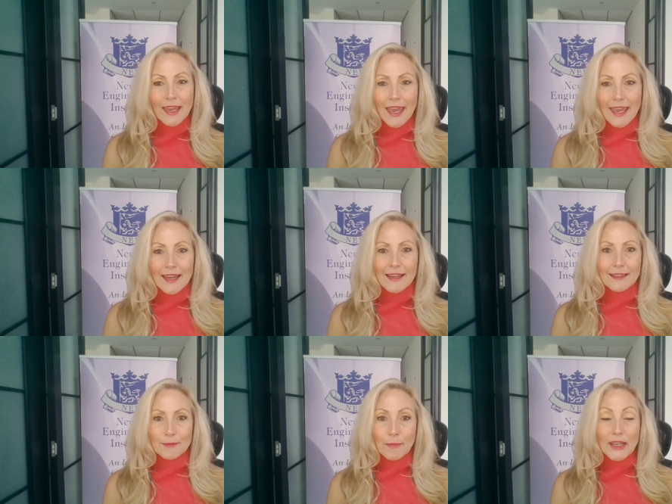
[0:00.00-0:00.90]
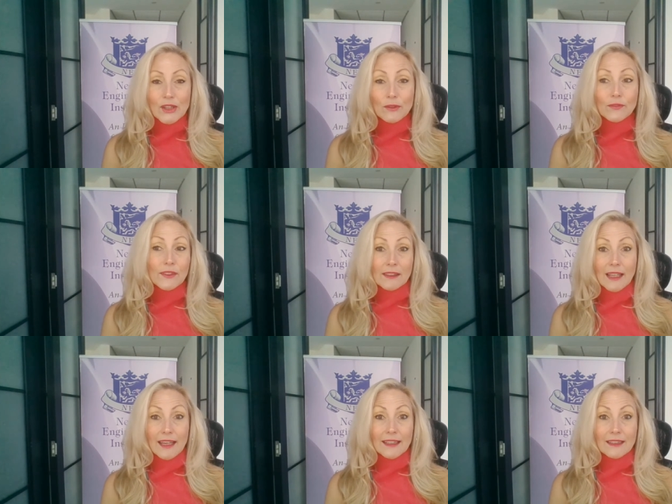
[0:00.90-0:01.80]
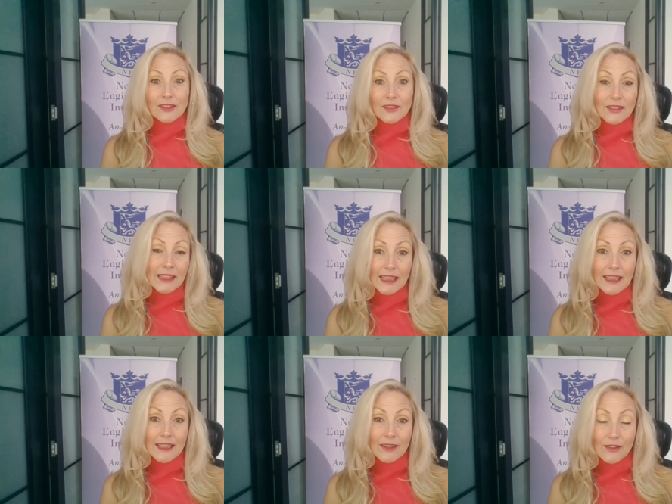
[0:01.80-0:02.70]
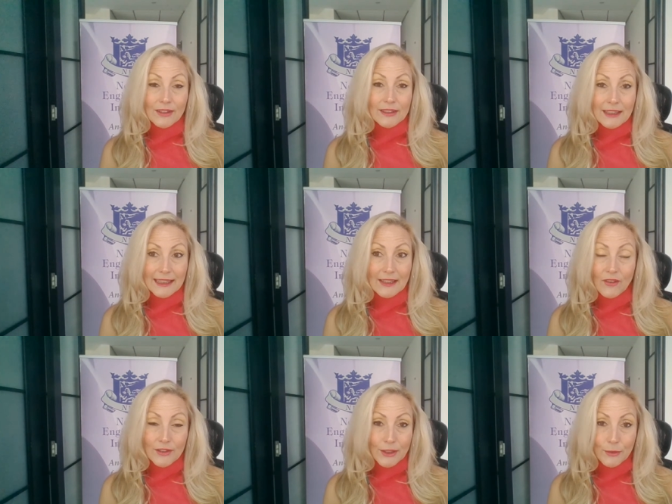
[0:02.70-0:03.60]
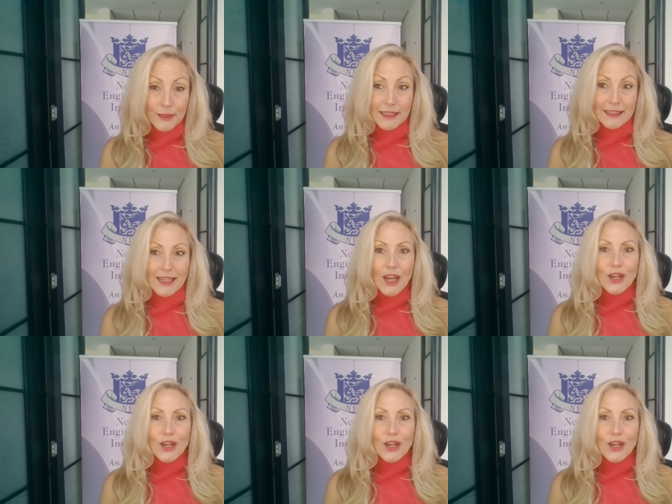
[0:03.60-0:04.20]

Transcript: and make you feel like you're the king or the queen.